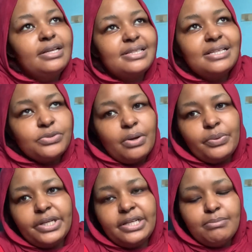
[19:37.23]
That's why
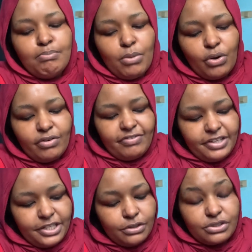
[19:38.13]
we need more
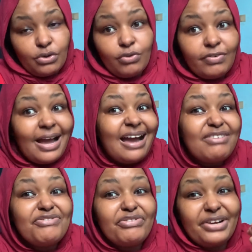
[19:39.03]
videos of
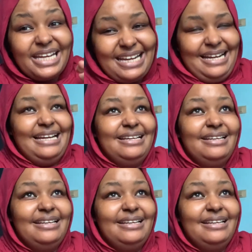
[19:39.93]
Africa,